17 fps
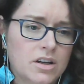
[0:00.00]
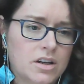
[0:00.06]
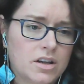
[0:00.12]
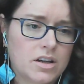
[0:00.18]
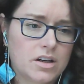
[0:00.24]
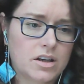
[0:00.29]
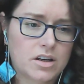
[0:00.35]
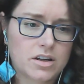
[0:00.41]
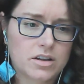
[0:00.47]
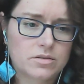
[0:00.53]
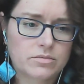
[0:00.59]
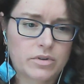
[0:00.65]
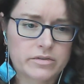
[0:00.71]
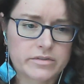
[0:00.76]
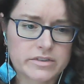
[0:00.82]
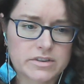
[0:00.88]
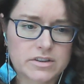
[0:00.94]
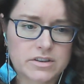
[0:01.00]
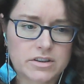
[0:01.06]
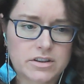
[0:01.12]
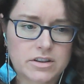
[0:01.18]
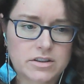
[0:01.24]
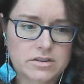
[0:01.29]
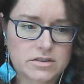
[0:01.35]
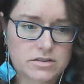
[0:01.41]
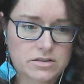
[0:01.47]
Obviously,
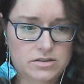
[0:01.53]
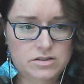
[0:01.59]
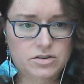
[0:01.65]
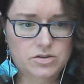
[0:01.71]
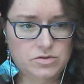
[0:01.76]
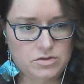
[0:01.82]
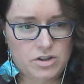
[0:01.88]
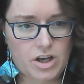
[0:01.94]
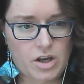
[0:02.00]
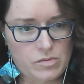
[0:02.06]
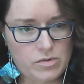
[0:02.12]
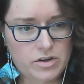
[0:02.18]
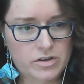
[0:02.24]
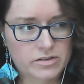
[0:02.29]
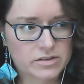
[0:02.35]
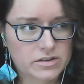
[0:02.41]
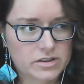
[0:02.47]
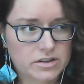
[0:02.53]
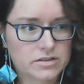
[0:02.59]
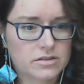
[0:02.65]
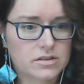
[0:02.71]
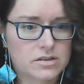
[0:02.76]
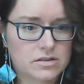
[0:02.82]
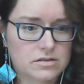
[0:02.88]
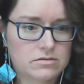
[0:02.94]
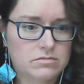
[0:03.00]
it's a good game because
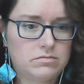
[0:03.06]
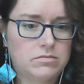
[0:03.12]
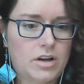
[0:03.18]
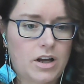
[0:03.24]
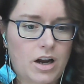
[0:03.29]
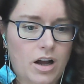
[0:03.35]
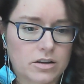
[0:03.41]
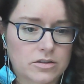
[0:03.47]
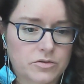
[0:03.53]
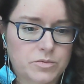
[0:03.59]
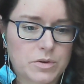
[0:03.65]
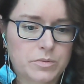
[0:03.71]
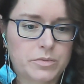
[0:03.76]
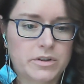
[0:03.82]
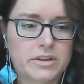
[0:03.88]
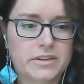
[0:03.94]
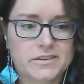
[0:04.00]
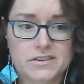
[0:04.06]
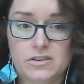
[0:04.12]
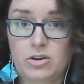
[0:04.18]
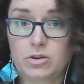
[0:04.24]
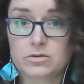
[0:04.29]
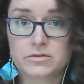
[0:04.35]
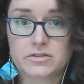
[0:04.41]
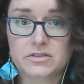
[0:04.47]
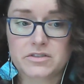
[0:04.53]
there's a lot of people and there's a
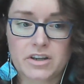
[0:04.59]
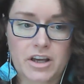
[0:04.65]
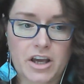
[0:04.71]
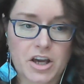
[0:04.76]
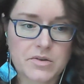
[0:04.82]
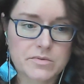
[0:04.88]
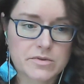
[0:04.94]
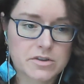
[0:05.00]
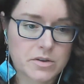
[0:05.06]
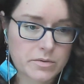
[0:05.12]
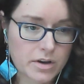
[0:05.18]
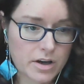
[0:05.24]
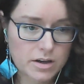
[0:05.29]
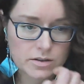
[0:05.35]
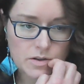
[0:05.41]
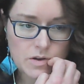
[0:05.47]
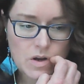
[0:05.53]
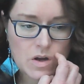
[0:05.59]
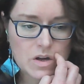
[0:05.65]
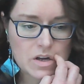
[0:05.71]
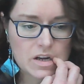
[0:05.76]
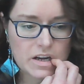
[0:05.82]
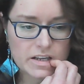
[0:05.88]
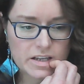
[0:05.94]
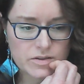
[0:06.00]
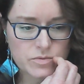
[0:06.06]
lot of different games coming out.
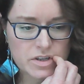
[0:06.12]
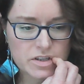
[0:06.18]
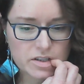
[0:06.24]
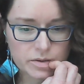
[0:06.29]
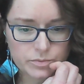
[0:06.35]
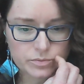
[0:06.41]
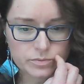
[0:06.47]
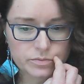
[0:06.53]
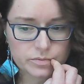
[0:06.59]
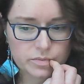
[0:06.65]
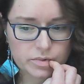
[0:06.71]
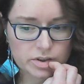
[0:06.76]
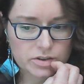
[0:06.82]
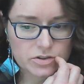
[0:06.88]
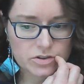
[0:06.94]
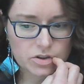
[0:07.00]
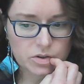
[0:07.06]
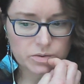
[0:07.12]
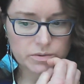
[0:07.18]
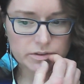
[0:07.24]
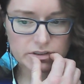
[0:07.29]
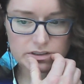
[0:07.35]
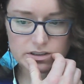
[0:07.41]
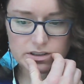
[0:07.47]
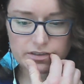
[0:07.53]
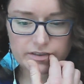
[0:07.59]
I did watch some shows and
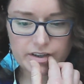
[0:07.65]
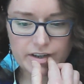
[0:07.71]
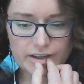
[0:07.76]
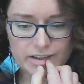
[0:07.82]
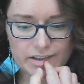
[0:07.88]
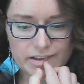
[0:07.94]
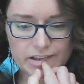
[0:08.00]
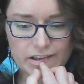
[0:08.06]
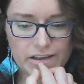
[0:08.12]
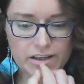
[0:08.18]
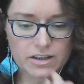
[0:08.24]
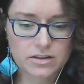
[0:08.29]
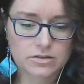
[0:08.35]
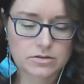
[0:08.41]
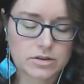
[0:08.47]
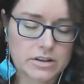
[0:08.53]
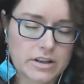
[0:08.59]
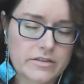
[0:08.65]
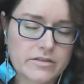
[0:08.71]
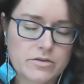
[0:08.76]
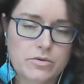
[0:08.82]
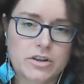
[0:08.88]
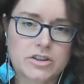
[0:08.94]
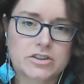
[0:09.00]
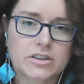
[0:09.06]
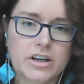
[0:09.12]
stuff like that in the Halo. I haven't
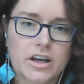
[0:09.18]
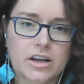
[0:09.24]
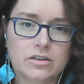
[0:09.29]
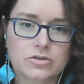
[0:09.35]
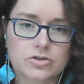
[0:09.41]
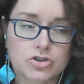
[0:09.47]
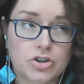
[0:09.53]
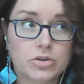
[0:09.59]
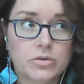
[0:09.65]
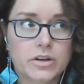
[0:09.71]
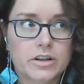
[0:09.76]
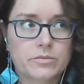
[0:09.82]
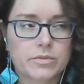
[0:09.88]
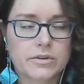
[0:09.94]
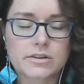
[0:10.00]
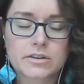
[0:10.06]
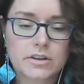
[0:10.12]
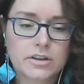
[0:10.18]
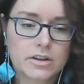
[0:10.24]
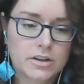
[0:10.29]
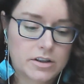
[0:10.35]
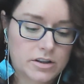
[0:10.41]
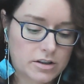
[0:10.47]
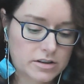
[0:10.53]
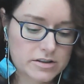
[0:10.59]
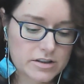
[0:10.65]
watched the Halo show yet, but
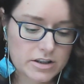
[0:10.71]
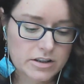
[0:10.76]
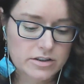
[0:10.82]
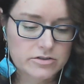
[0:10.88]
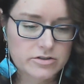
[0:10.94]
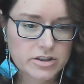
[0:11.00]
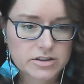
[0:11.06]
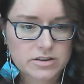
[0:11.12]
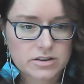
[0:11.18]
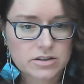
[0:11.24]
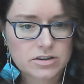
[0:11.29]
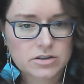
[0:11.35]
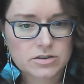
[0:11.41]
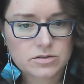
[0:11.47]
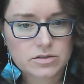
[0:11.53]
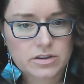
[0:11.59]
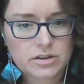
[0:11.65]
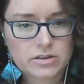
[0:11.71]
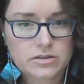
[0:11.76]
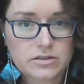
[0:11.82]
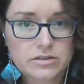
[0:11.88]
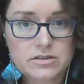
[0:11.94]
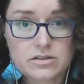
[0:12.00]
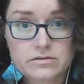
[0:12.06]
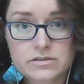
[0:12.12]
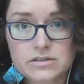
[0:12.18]
it's kind of interesting to look at.
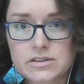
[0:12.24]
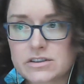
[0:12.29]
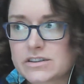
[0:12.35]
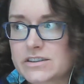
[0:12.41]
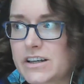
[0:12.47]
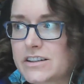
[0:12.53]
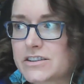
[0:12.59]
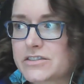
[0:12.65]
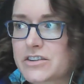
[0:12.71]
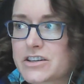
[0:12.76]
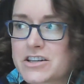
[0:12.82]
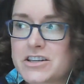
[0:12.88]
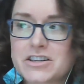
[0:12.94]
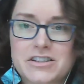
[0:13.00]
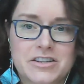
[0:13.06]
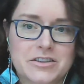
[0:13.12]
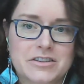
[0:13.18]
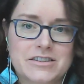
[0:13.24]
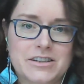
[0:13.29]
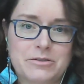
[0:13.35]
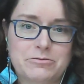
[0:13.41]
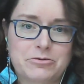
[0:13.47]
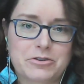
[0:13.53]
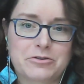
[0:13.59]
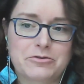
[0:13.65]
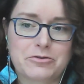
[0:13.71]
It's obviously science fiction, so it's
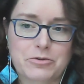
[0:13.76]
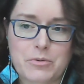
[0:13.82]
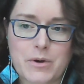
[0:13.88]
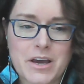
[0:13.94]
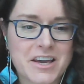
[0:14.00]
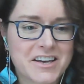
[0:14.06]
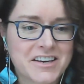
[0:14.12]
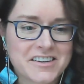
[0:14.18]
something for me.